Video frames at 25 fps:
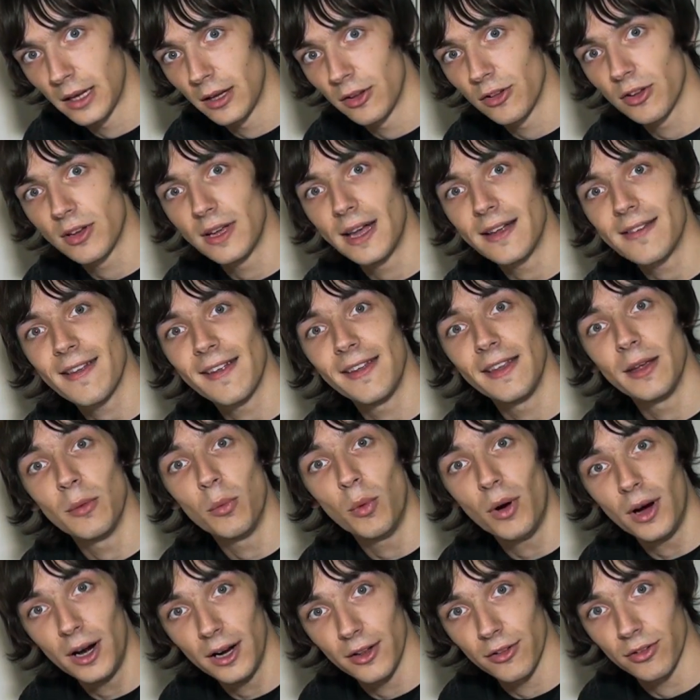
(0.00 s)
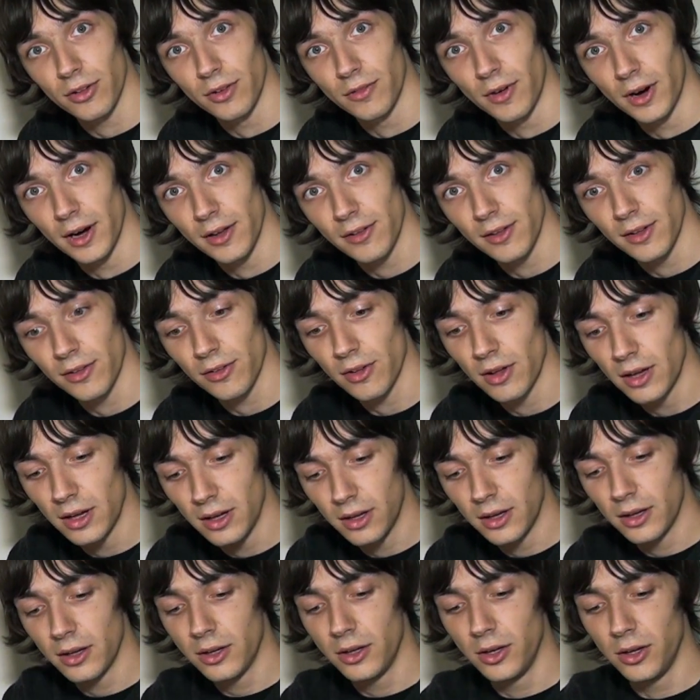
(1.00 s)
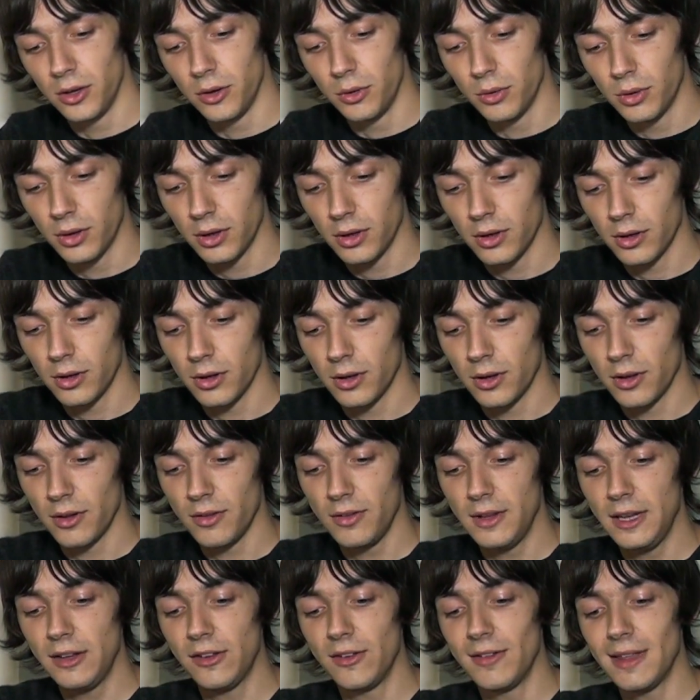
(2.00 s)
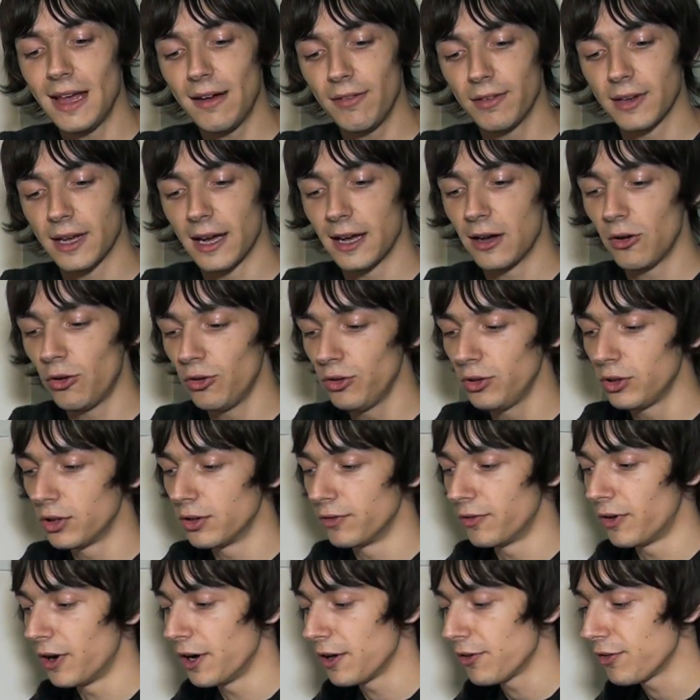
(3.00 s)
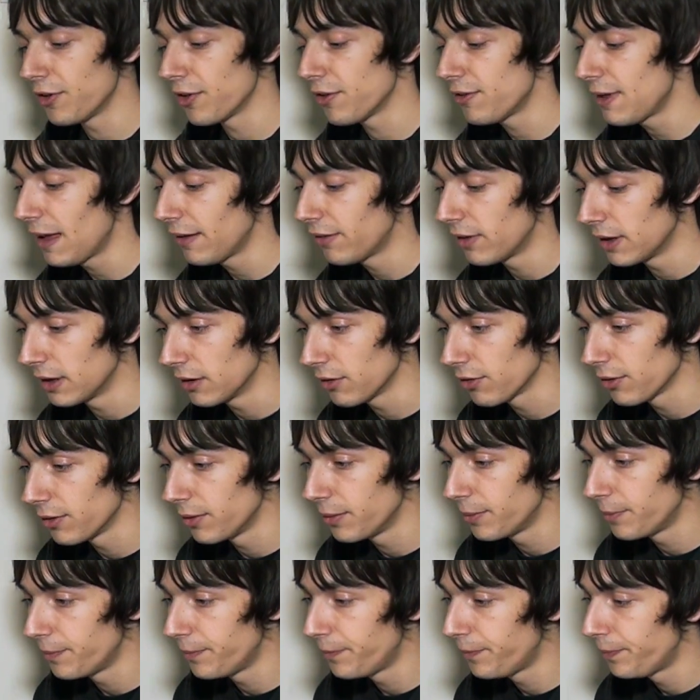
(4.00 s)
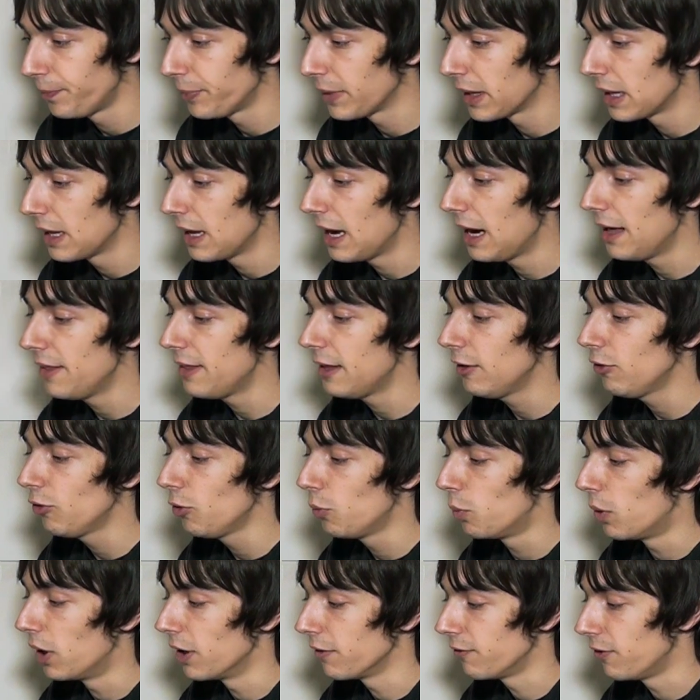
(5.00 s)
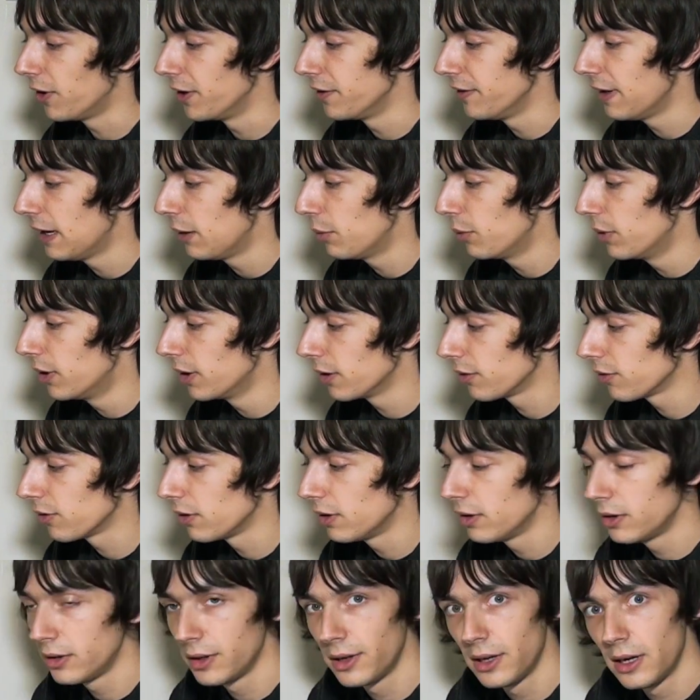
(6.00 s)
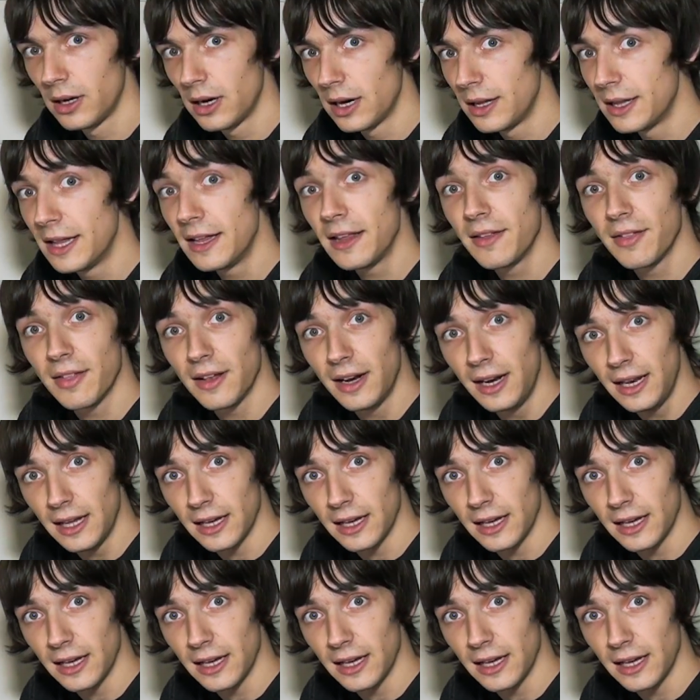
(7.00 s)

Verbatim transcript: To connect any wireless devices, you need to navigate on your device to settings and then to Wi-Fi networks. And then in the